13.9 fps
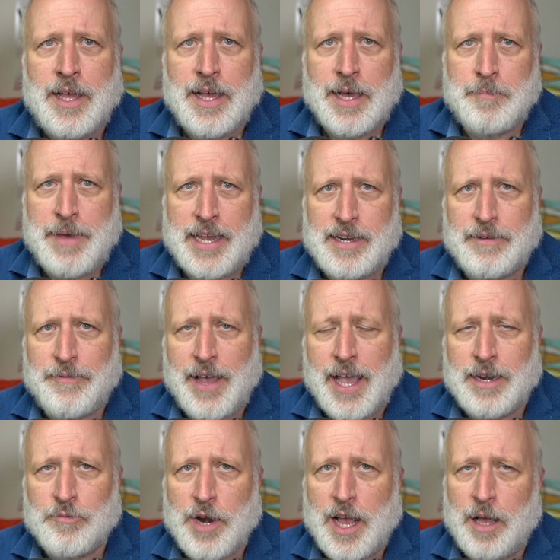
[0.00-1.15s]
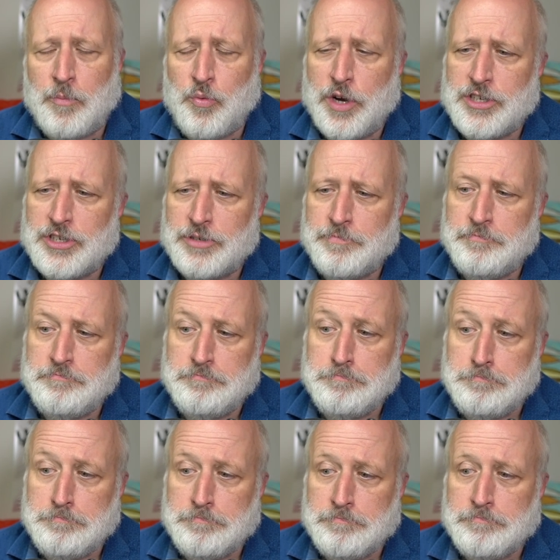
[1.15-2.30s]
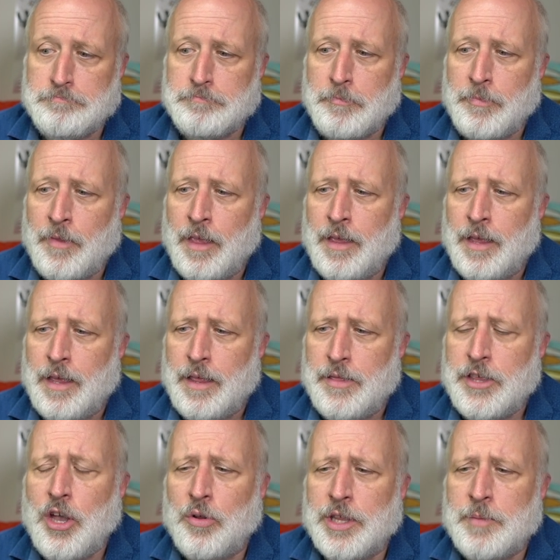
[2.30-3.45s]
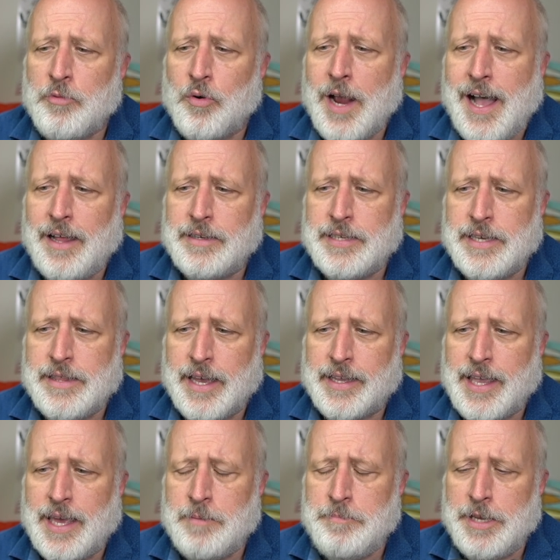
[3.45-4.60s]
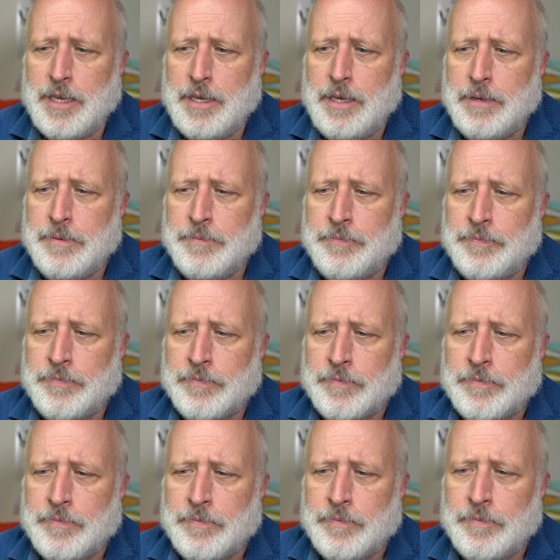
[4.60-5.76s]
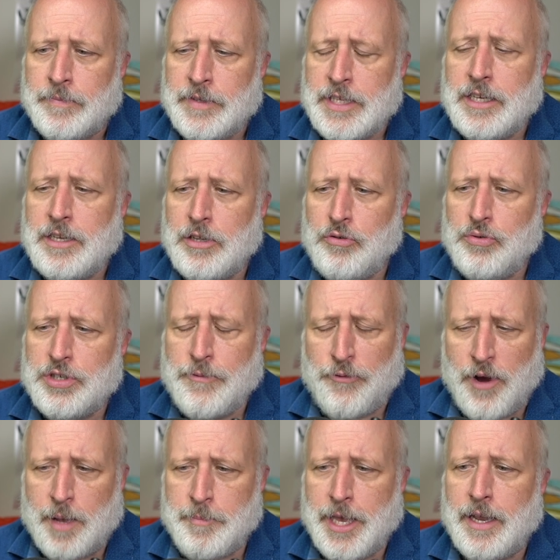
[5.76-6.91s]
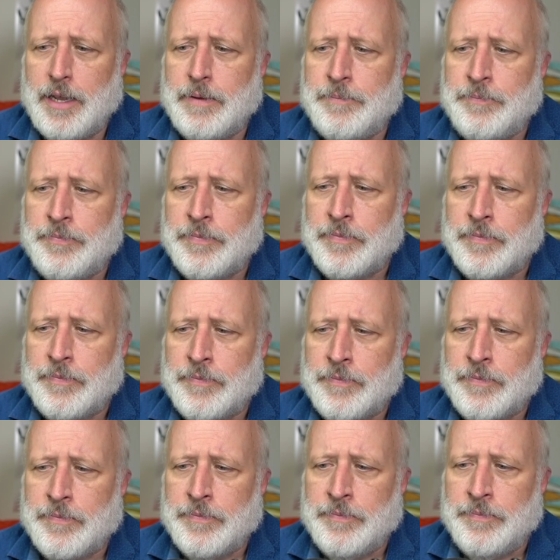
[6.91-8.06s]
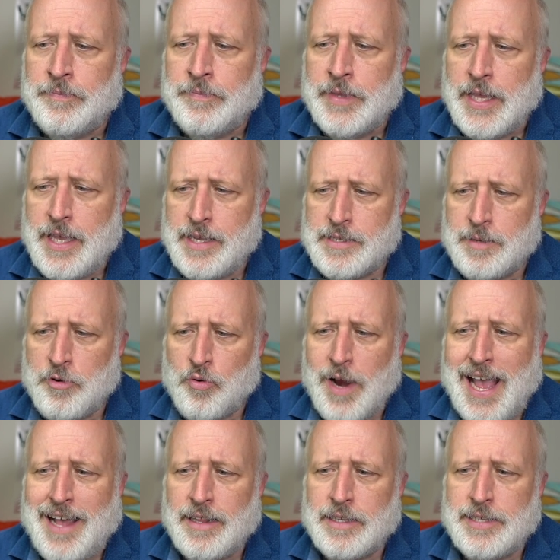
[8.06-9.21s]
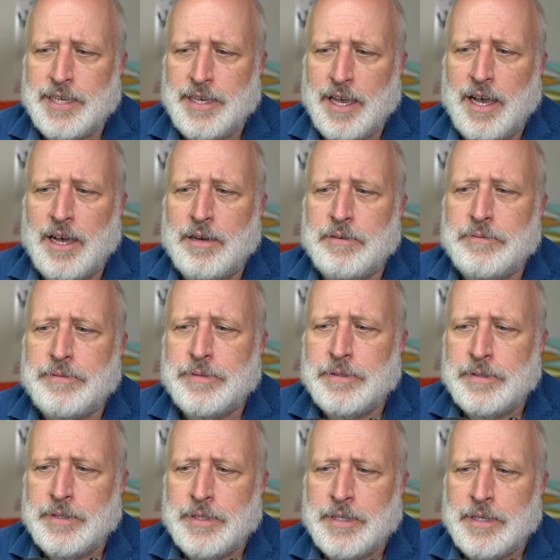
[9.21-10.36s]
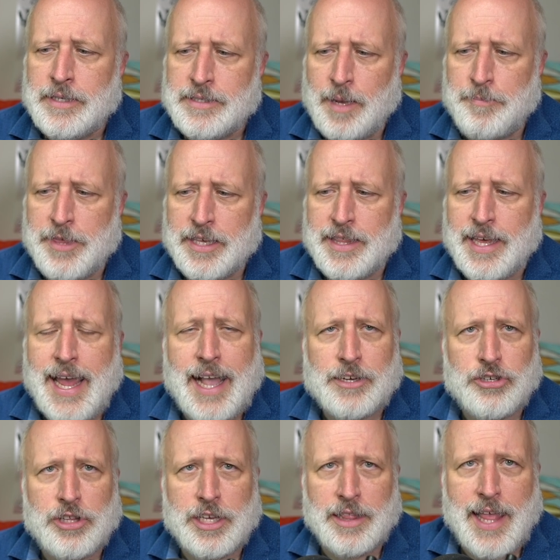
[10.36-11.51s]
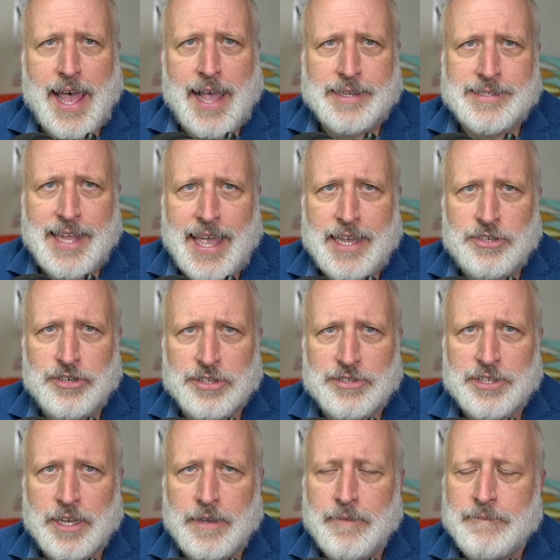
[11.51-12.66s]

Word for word: a metadivine realm which the only morality that can be deduced from it is a morality of something that actually lacks agency,